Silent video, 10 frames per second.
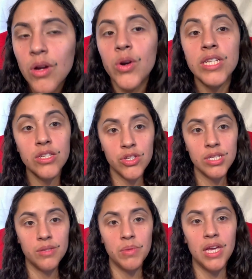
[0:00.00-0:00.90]
Or is it
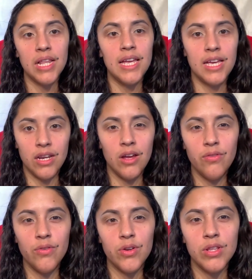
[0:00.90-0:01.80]
just me? Like, can y'all
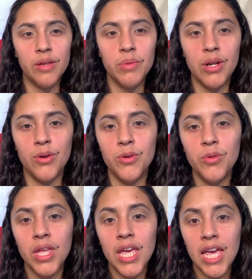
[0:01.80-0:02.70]
for real let me know
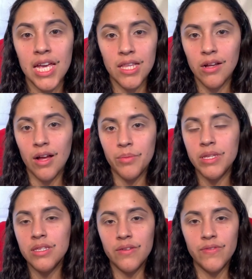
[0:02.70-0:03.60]
in the
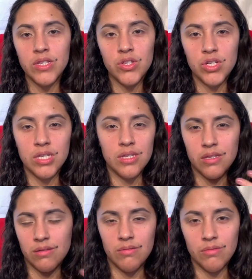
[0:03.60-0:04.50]
comments if it's just
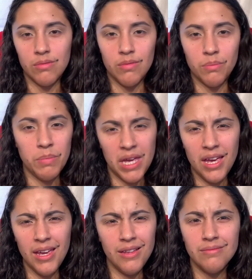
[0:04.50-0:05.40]

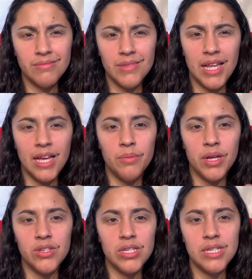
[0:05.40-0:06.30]
me? Like, am
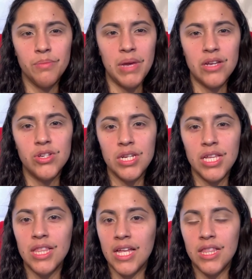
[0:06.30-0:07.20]
I just
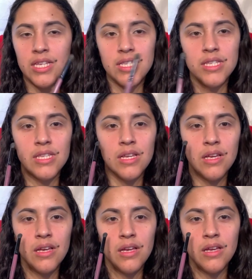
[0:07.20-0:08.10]
imagining that this
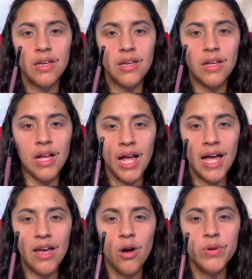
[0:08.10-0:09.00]

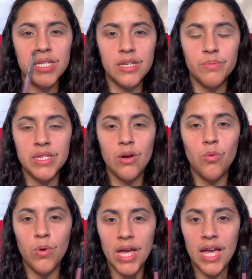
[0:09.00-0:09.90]
eye always comes out
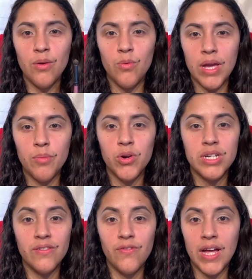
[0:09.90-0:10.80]
way way more
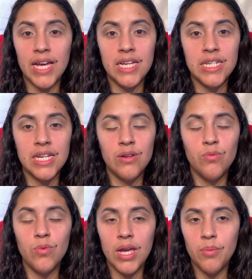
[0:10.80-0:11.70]
defined
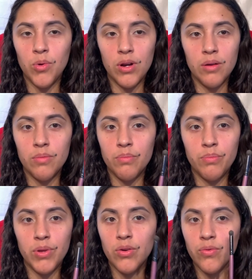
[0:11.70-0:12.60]
and way more
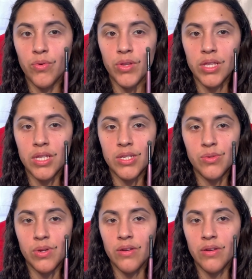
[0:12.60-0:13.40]
beautiful than this one?